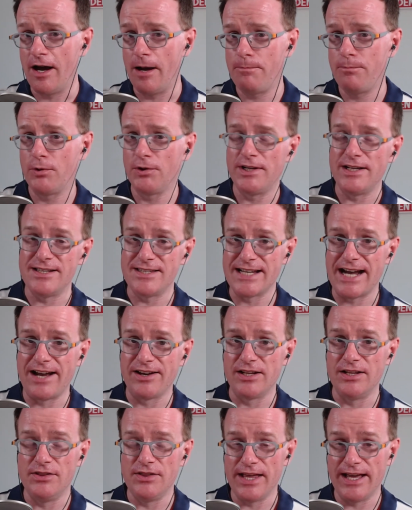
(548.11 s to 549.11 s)
I put it
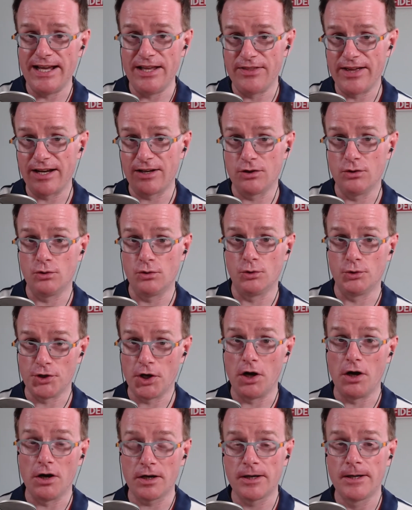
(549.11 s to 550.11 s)
down in that Google
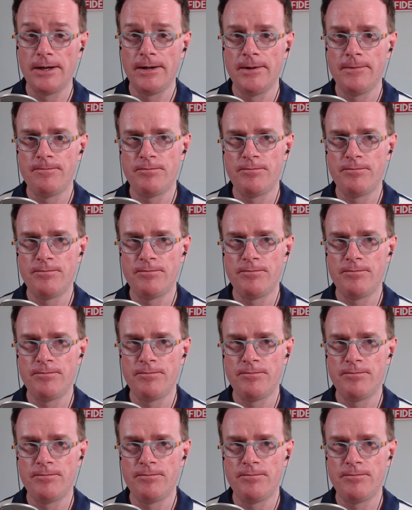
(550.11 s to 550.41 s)
Doc.